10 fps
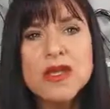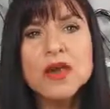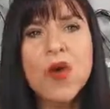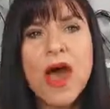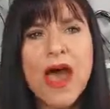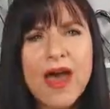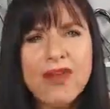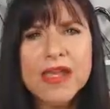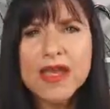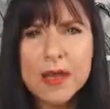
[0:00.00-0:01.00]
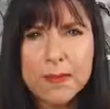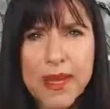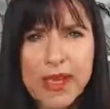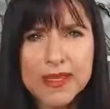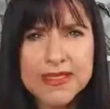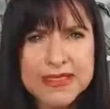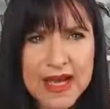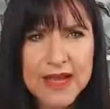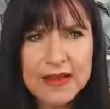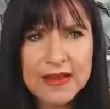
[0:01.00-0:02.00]
So having a compelling
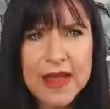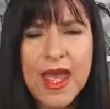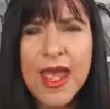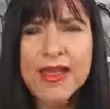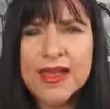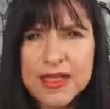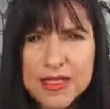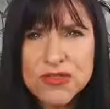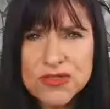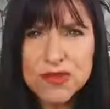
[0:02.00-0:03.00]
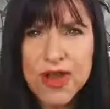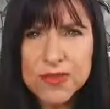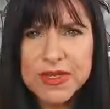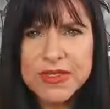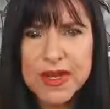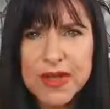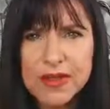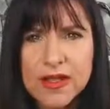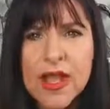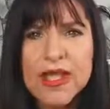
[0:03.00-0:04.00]
title and an interest-grabbing
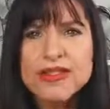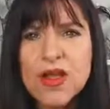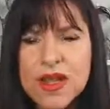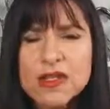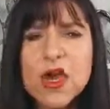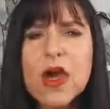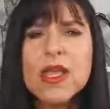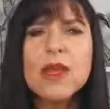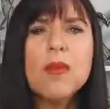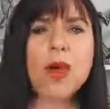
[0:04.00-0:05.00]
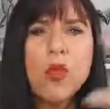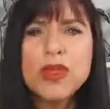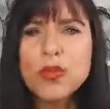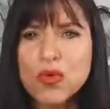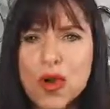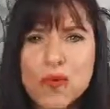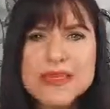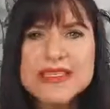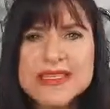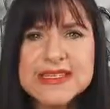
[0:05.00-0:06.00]
title, it's kind of talking about what you
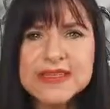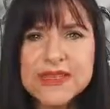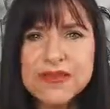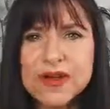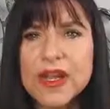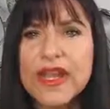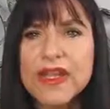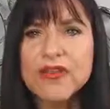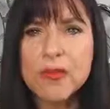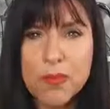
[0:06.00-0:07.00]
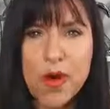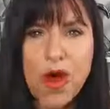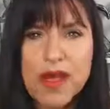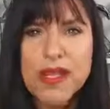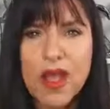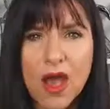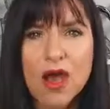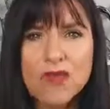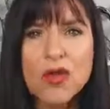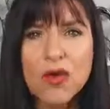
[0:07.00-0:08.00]
promise to deliver in the body
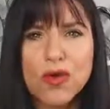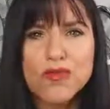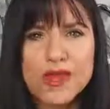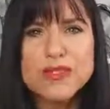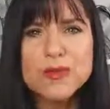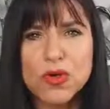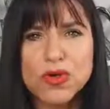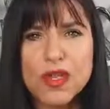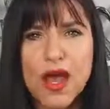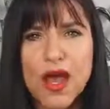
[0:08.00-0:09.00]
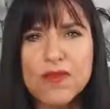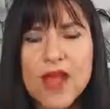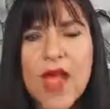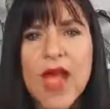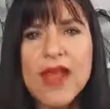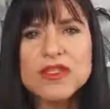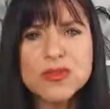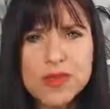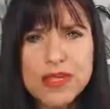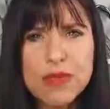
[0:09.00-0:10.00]
of your Facebook Live. And
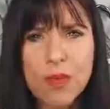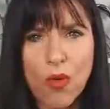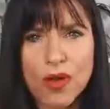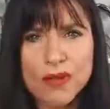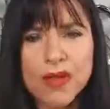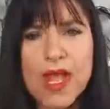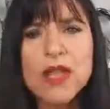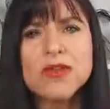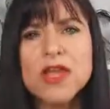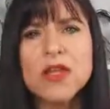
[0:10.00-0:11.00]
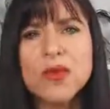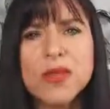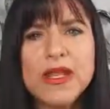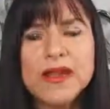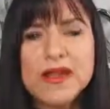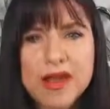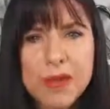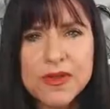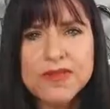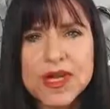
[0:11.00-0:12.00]
it's really important that you repeat it a
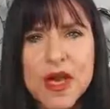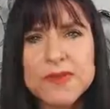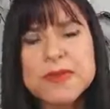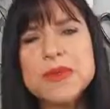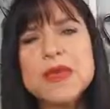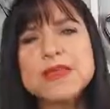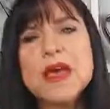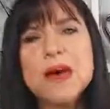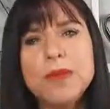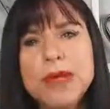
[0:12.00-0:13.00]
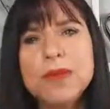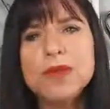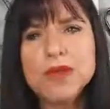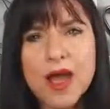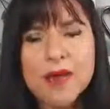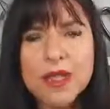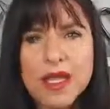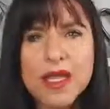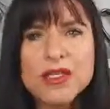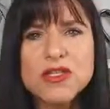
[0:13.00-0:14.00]
couple of times, because people are
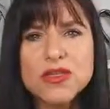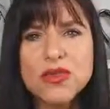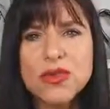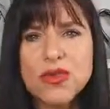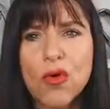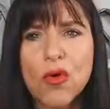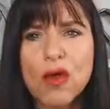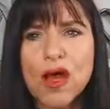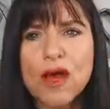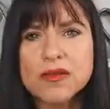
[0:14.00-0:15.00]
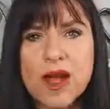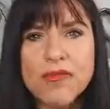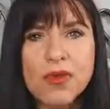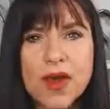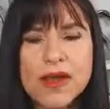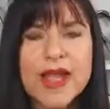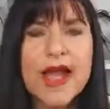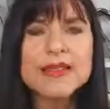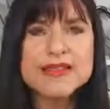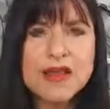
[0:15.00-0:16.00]
coming into your live
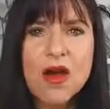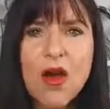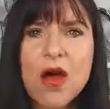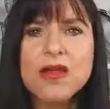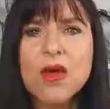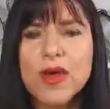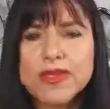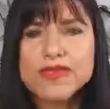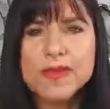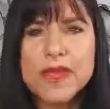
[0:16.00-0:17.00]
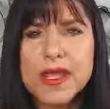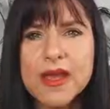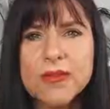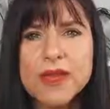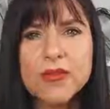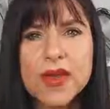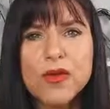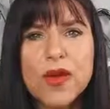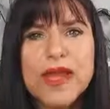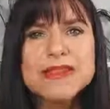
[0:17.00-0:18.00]
broadcast ongoing. Some may come in
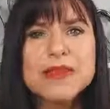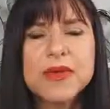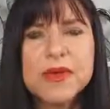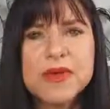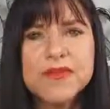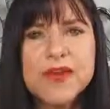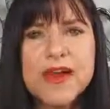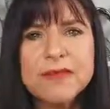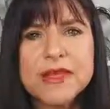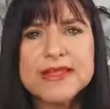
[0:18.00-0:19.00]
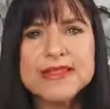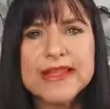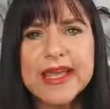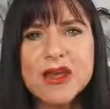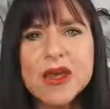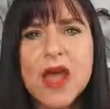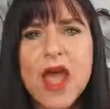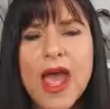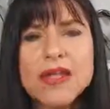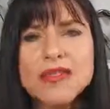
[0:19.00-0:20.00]
right away, some come in 5 minutes later.
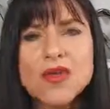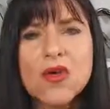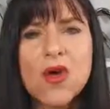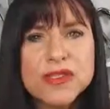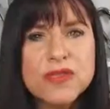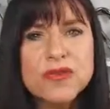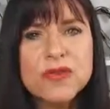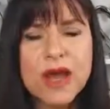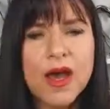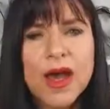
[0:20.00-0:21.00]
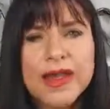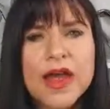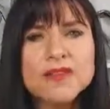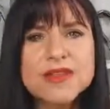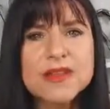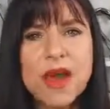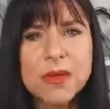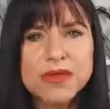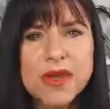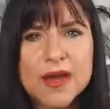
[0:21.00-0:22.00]
And so I do announce it a
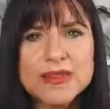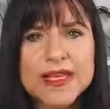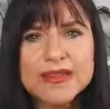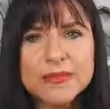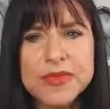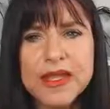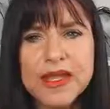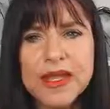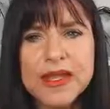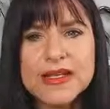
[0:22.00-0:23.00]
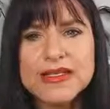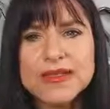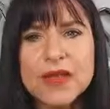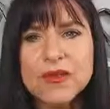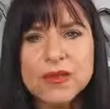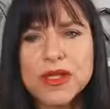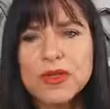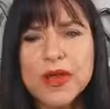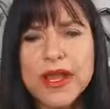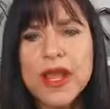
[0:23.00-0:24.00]
couple times at the beginning, and it's
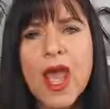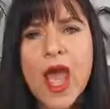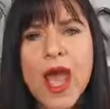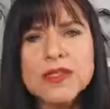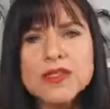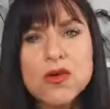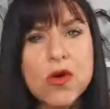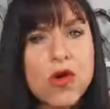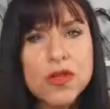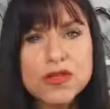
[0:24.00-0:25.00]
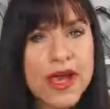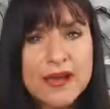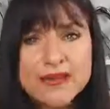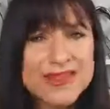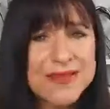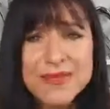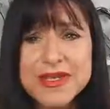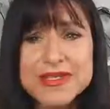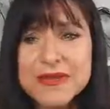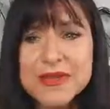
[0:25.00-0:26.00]
really great. And so your titles can
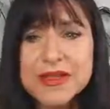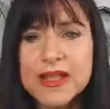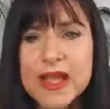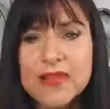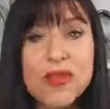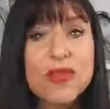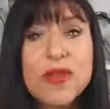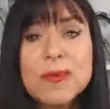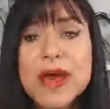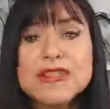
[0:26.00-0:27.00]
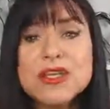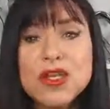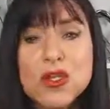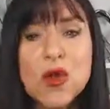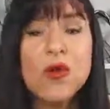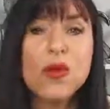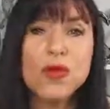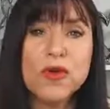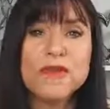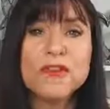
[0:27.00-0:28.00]
be something like the 3 best yoga
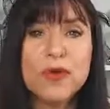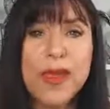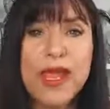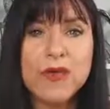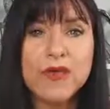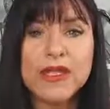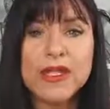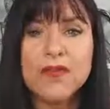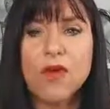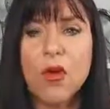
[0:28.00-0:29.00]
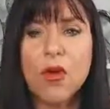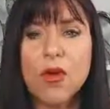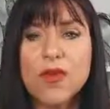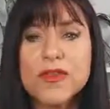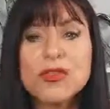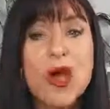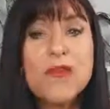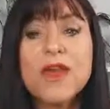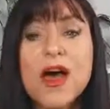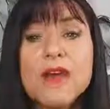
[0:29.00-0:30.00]
moves for pain relief, or the
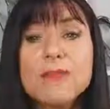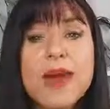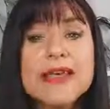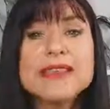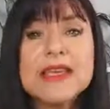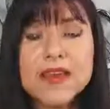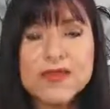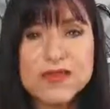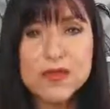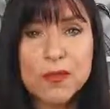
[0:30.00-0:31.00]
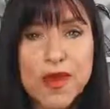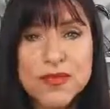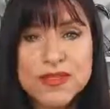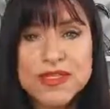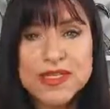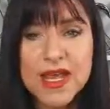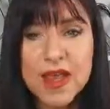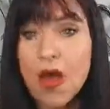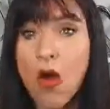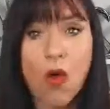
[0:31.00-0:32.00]
top 5 best gifts for Mother's
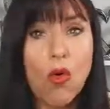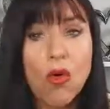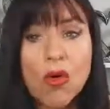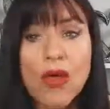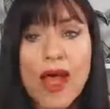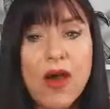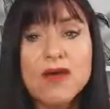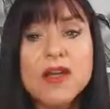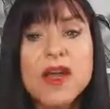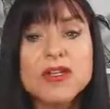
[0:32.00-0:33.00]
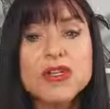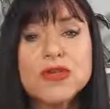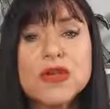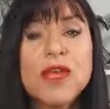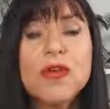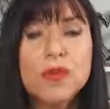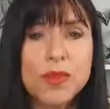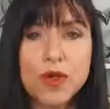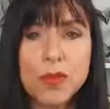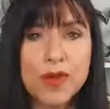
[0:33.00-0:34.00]
Day, or how to cut your keto
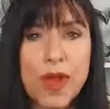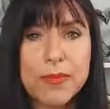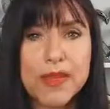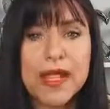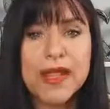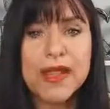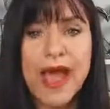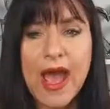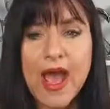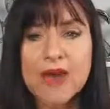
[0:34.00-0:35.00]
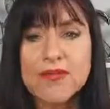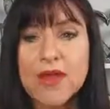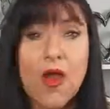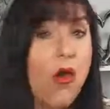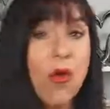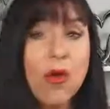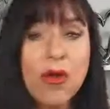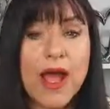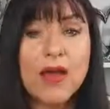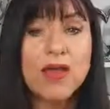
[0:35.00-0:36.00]
meal prep in half,
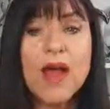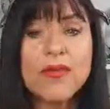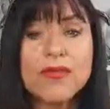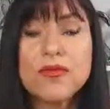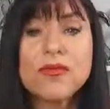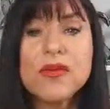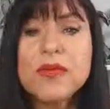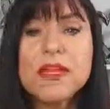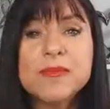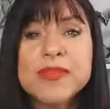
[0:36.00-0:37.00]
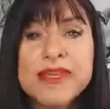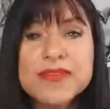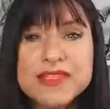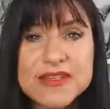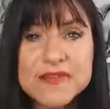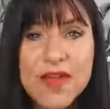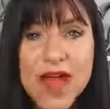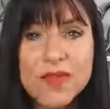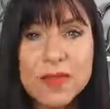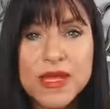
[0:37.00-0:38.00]
or how to cut through limiting beliefs in
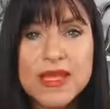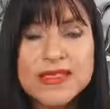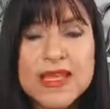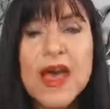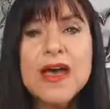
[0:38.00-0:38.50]
5 minutes.